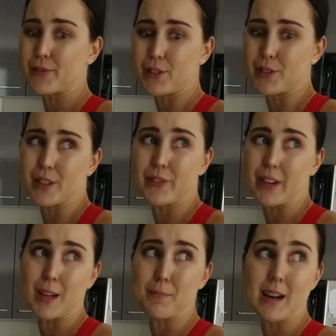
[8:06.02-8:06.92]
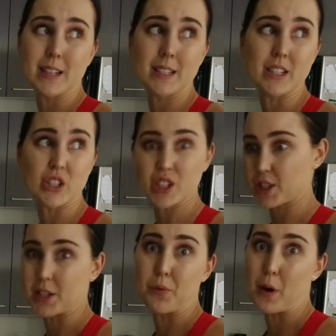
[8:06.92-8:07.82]
of doing the fucking pasta dish is
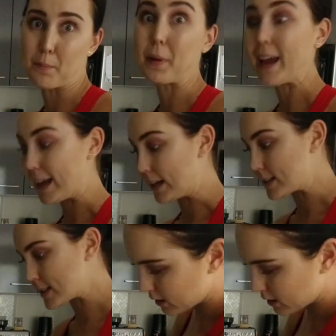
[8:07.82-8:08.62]
because I wanted peas.